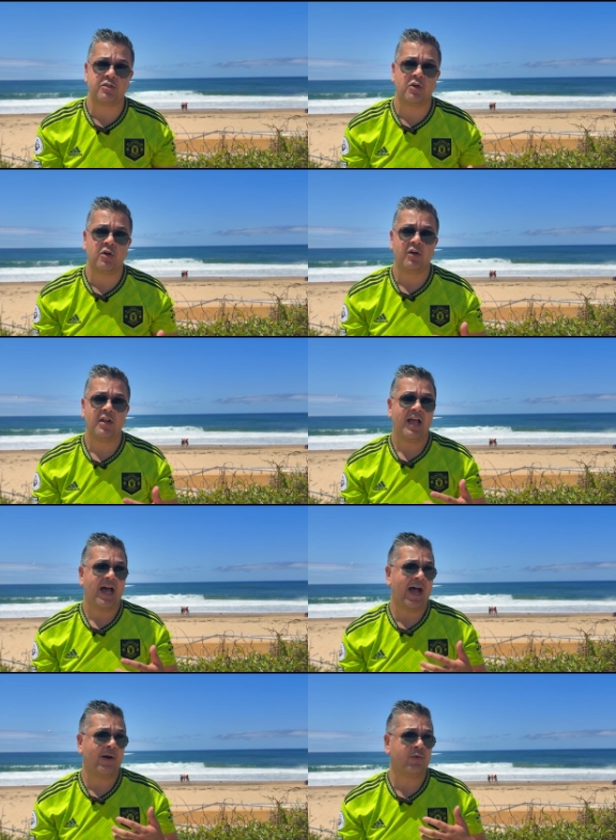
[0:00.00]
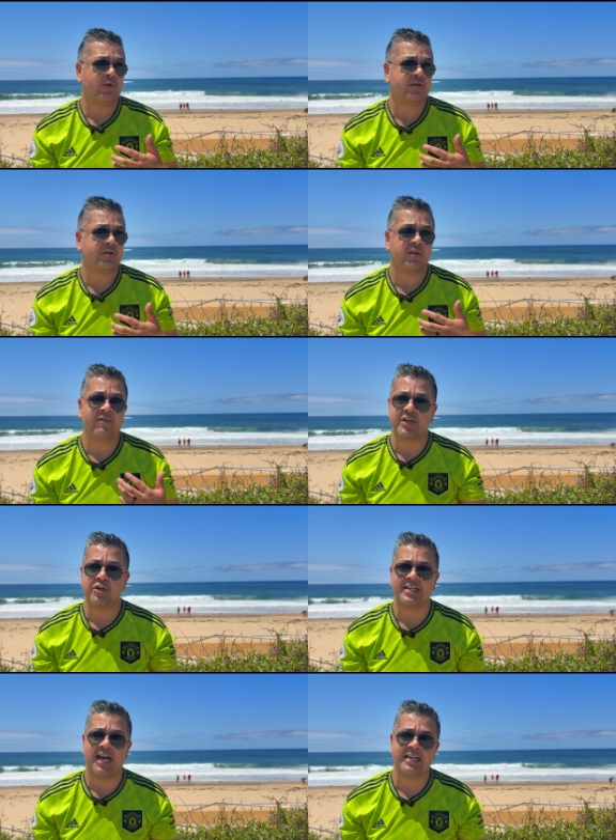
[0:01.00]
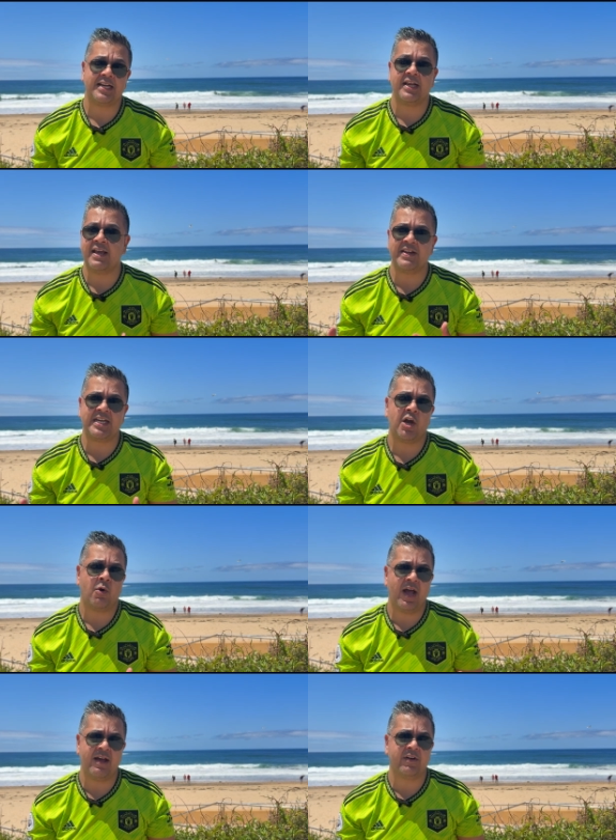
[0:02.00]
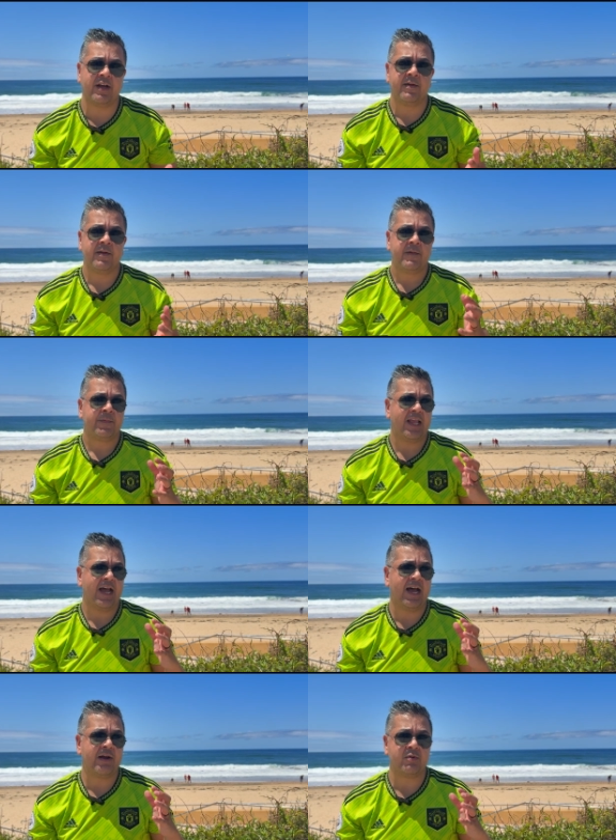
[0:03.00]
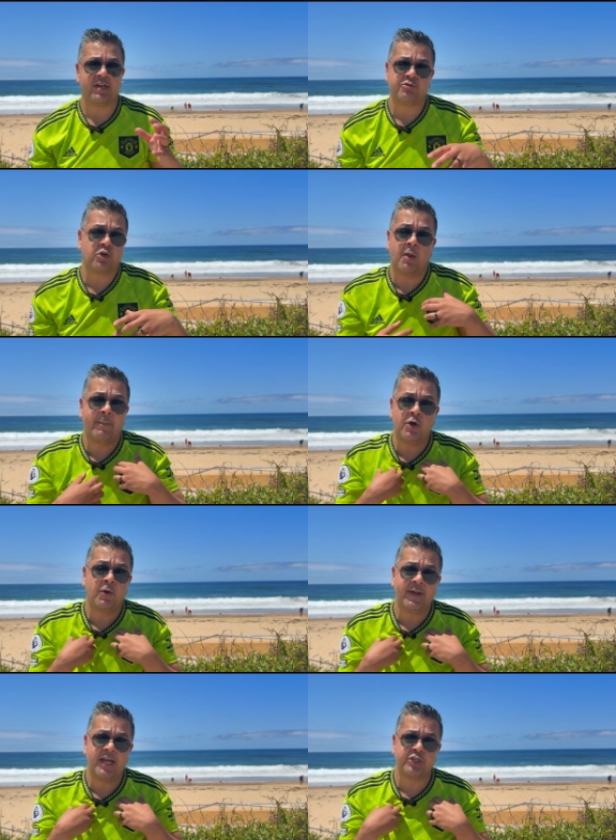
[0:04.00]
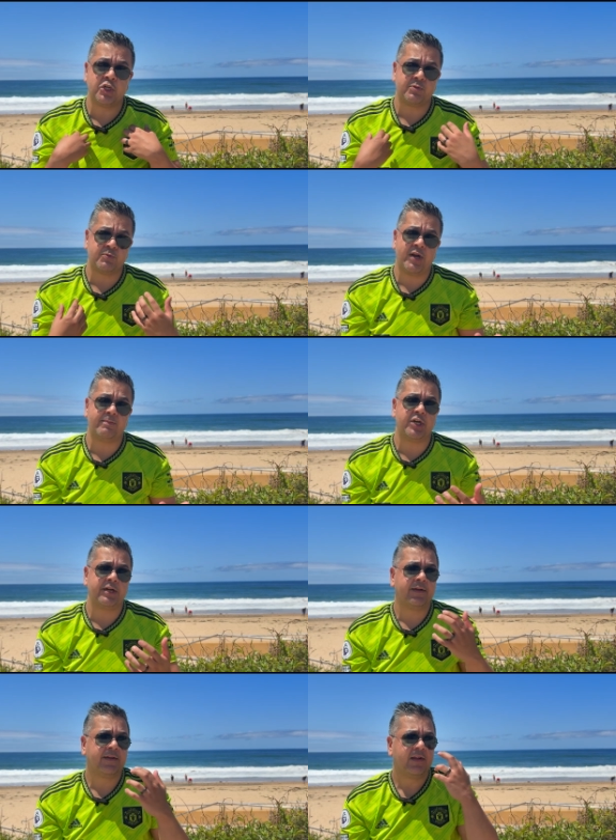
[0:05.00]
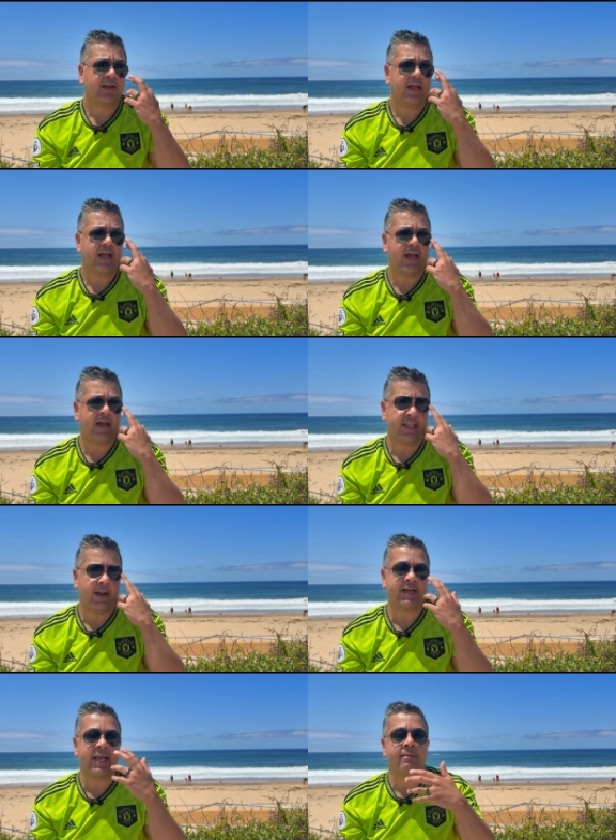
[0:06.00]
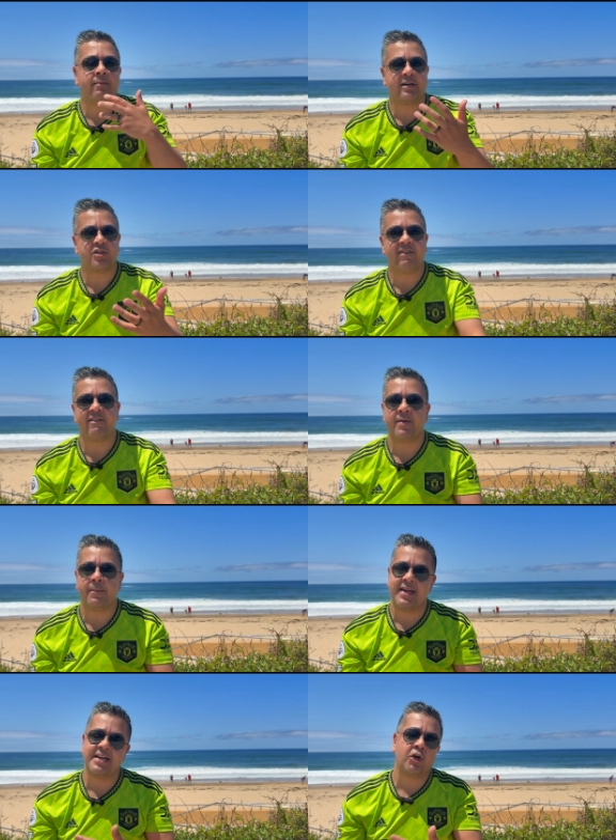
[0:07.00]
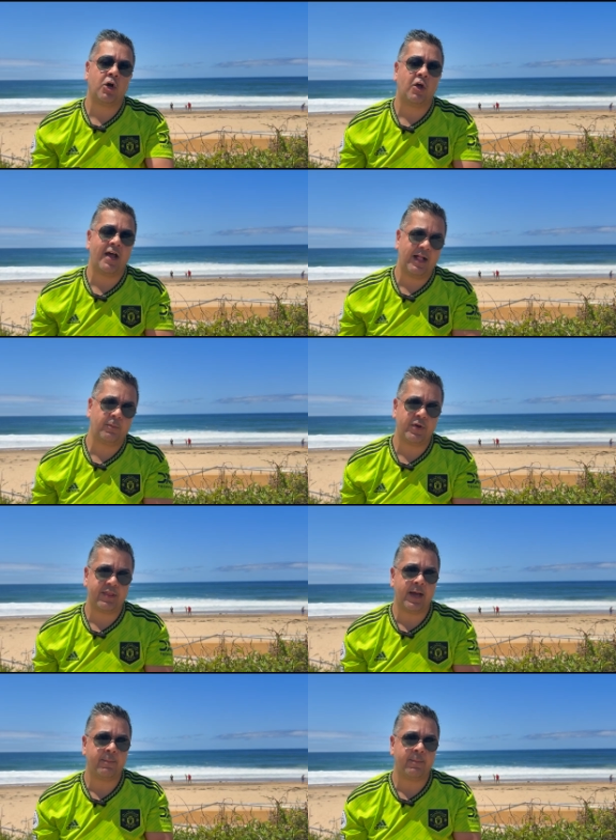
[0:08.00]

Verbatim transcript: So I would, you know, videos that I did, A V D or whatever, I would. That was all on my own PAYGo subscription, uh, and I became a Microsoft M V P, and I got a lot of help with that.